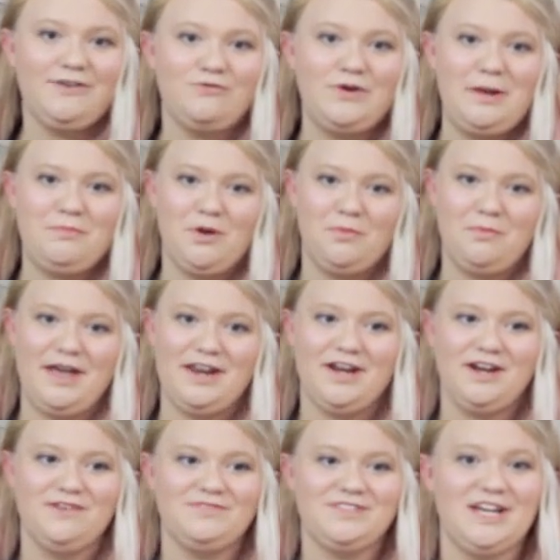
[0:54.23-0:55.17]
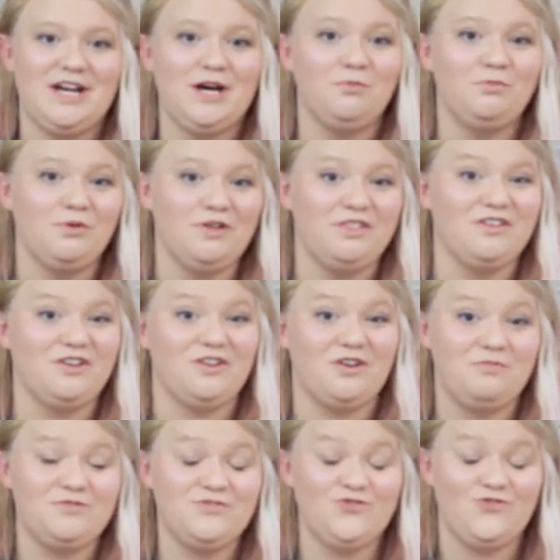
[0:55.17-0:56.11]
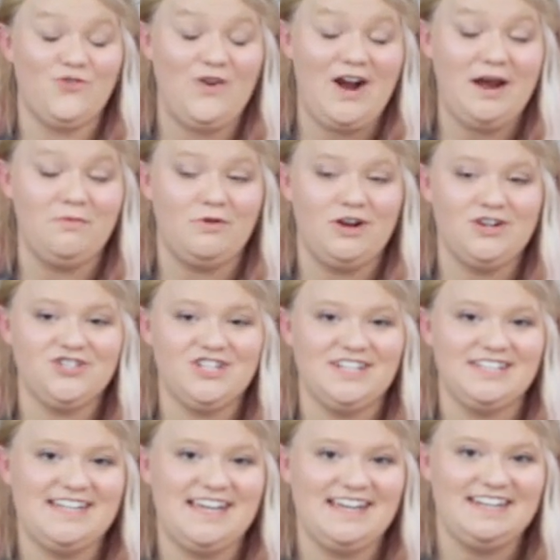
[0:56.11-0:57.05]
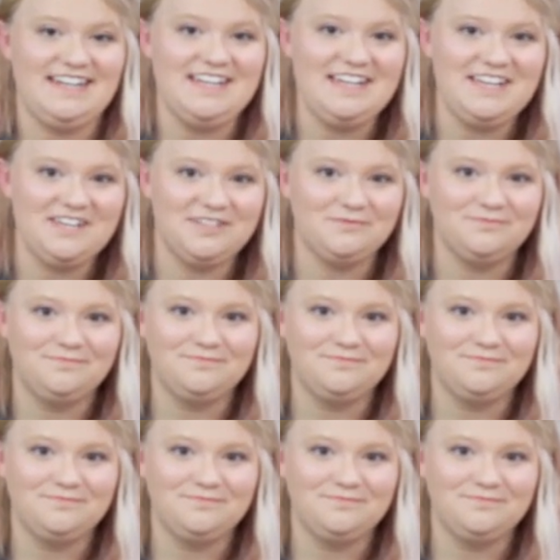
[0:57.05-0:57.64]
of wipe your paint off to help with your dry brushing technique.